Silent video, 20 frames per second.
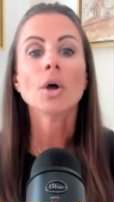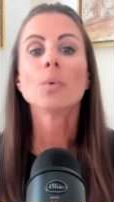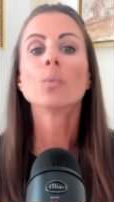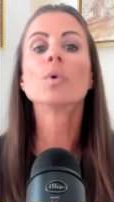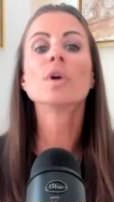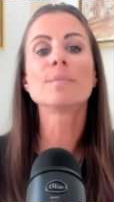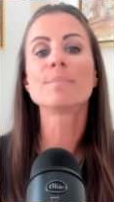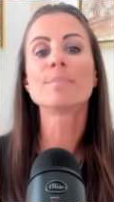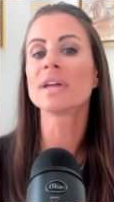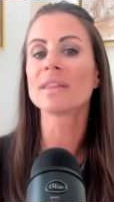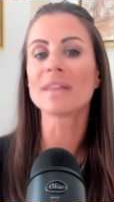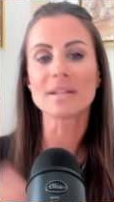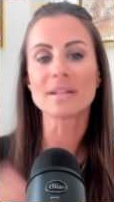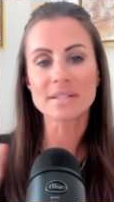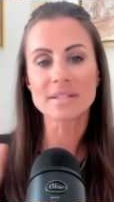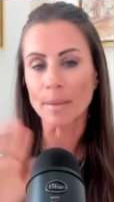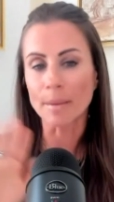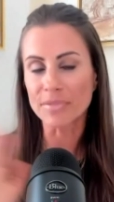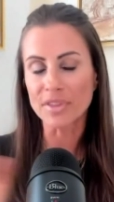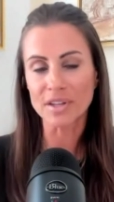would be that
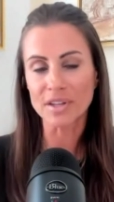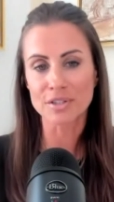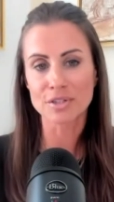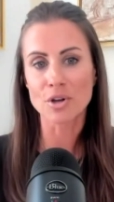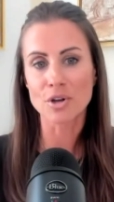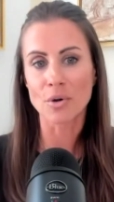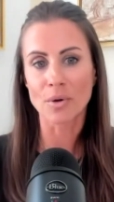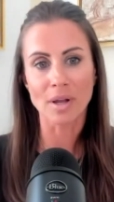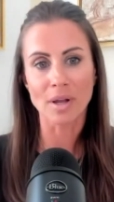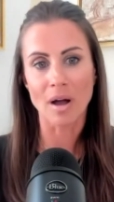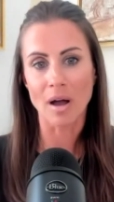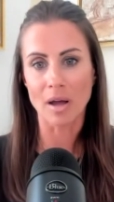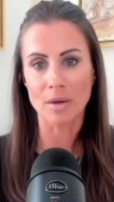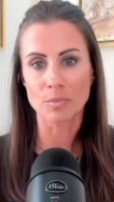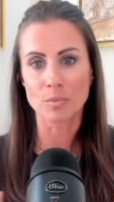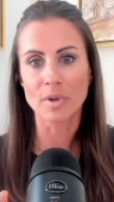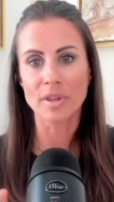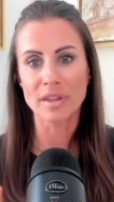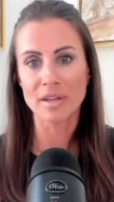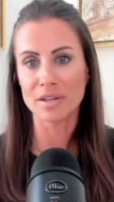something is going
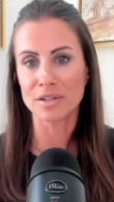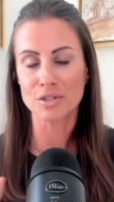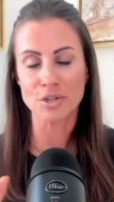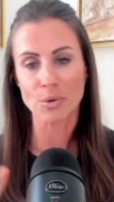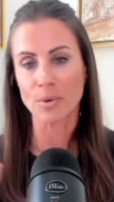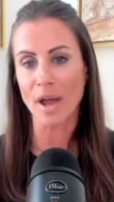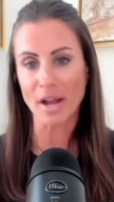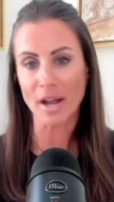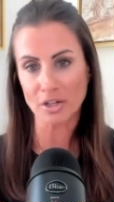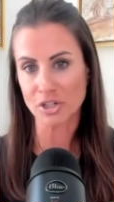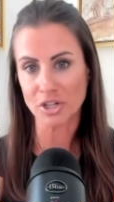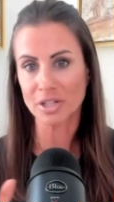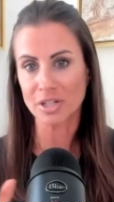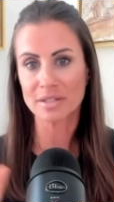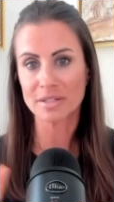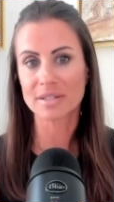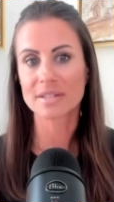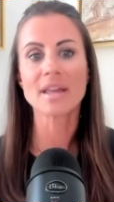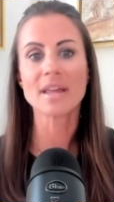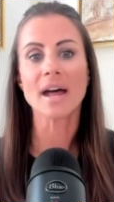on with his
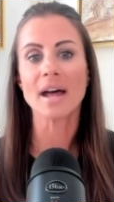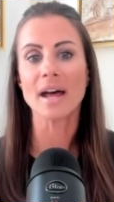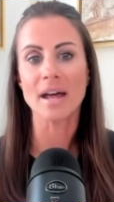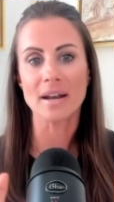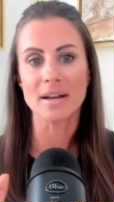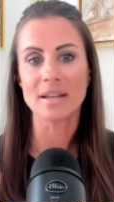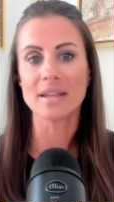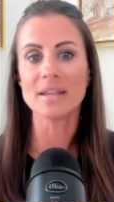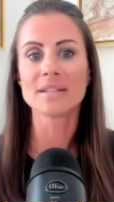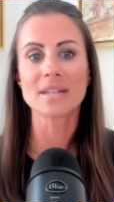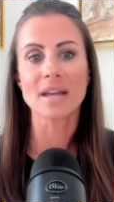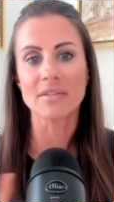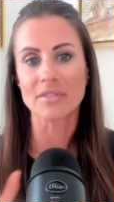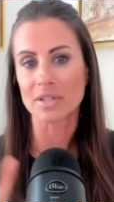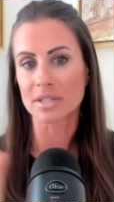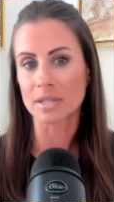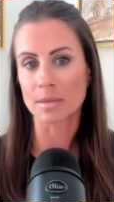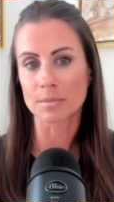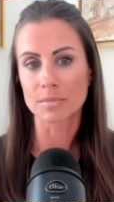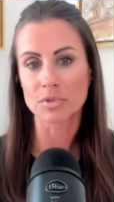erections, that he's
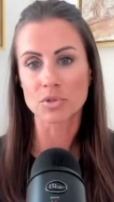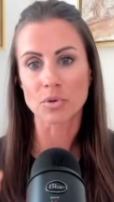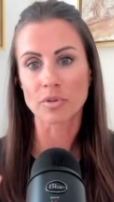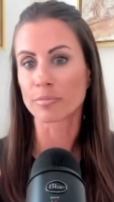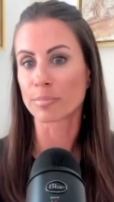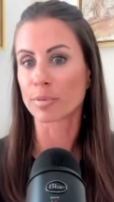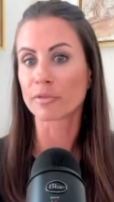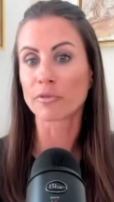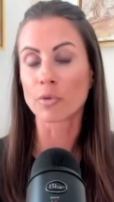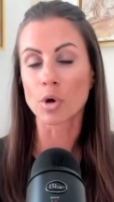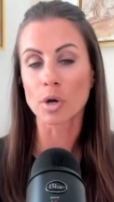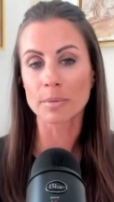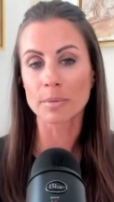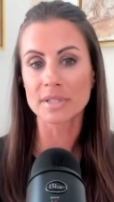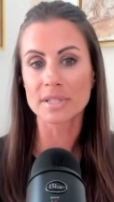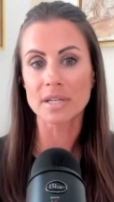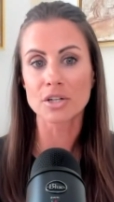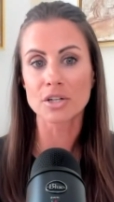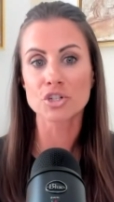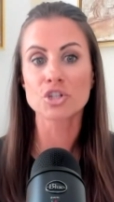having some sort of
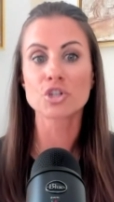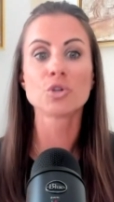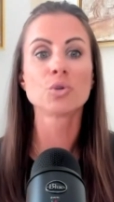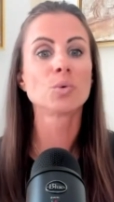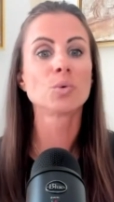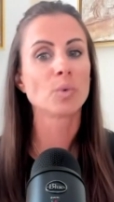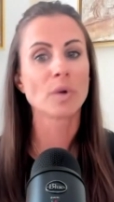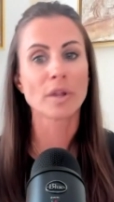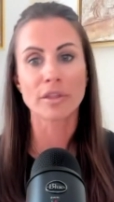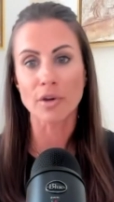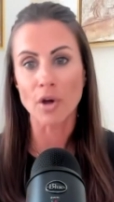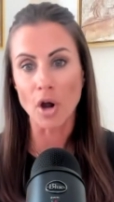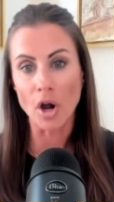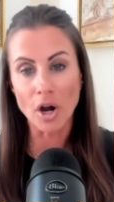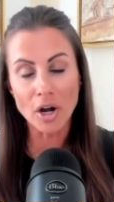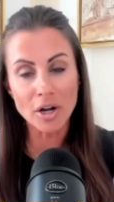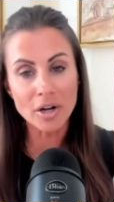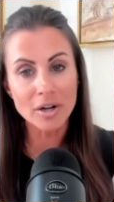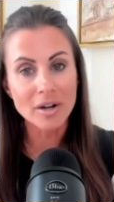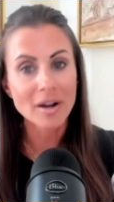performance issue with
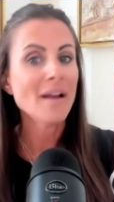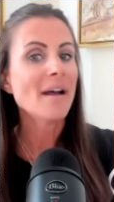her,